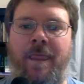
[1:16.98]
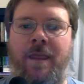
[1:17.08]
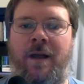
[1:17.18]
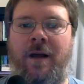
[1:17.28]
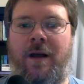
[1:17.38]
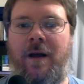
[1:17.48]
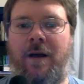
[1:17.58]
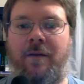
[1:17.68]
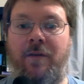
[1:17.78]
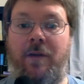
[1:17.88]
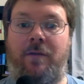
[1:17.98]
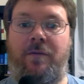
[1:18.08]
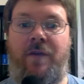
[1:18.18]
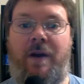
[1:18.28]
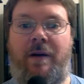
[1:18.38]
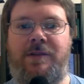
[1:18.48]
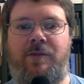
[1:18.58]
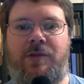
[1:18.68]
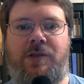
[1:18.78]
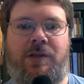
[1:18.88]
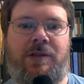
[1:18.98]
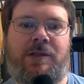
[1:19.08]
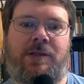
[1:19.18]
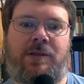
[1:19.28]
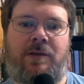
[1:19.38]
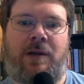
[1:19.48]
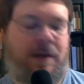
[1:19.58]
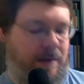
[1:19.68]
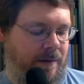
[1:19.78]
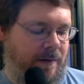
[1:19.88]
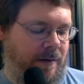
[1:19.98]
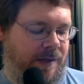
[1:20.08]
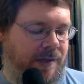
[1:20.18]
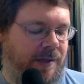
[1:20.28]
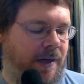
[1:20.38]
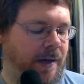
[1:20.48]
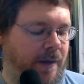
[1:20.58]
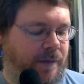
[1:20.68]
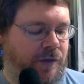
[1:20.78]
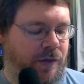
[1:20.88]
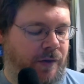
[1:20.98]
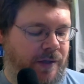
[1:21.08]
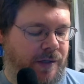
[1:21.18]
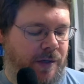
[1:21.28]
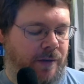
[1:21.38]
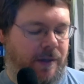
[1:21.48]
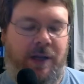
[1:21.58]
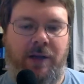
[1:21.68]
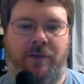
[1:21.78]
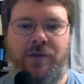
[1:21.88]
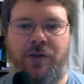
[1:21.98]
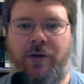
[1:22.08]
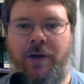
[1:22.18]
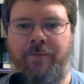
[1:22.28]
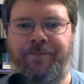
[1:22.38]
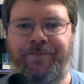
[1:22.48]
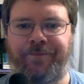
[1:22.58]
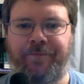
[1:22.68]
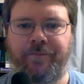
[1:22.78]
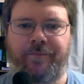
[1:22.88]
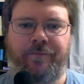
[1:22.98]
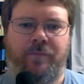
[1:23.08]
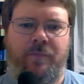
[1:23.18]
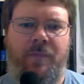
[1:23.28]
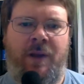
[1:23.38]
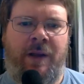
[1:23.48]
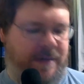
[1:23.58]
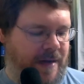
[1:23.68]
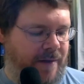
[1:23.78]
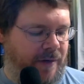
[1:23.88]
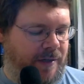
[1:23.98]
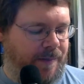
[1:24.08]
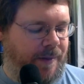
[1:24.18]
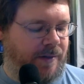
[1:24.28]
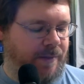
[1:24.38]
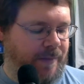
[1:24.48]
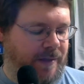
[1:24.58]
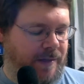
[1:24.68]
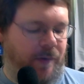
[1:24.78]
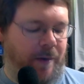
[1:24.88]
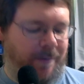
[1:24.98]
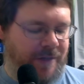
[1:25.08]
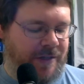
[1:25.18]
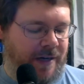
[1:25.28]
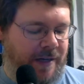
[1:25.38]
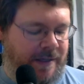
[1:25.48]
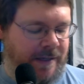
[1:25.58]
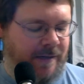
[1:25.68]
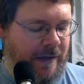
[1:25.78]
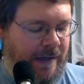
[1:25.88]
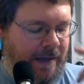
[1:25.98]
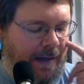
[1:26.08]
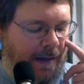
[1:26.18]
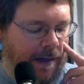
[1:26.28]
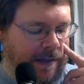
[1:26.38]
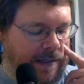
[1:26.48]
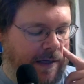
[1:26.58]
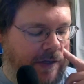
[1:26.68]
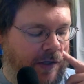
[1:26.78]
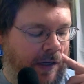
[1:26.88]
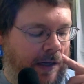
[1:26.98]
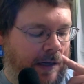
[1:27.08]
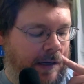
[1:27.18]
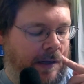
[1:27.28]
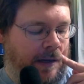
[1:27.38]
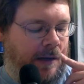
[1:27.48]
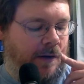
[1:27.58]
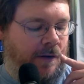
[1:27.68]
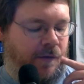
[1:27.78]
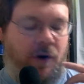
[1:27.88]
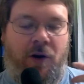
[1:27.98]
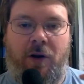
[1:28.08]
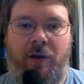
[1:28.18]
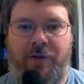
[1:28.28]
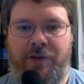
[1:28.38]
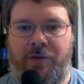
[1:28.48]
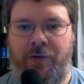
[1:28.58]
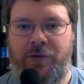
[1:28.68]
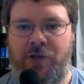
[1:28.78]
Pharez, which is a son of Judah. So the king of Judah, and David is supposed to be this representative, essentially, for all of Israel.